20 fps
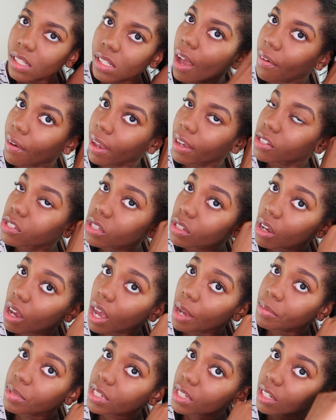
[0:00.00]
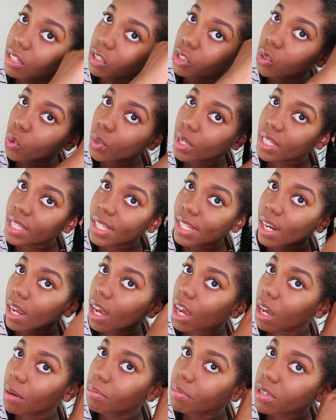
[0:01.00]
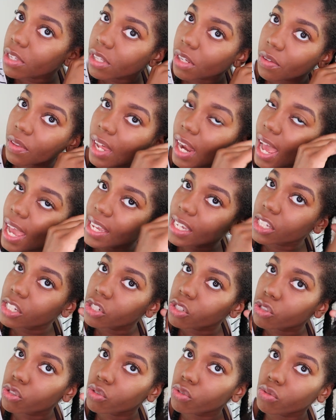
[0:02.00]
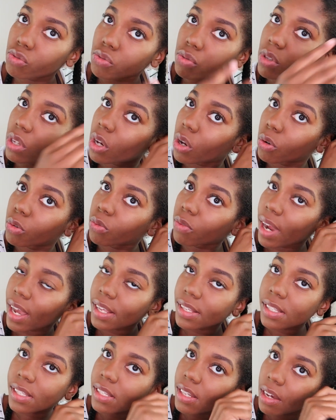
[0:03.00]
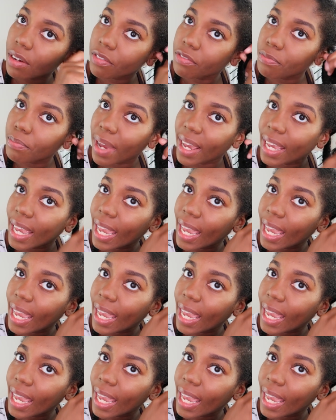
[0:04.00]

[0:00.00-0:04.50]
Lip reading: Okay, so I'm just gonna twist it up so that I can do the rest of my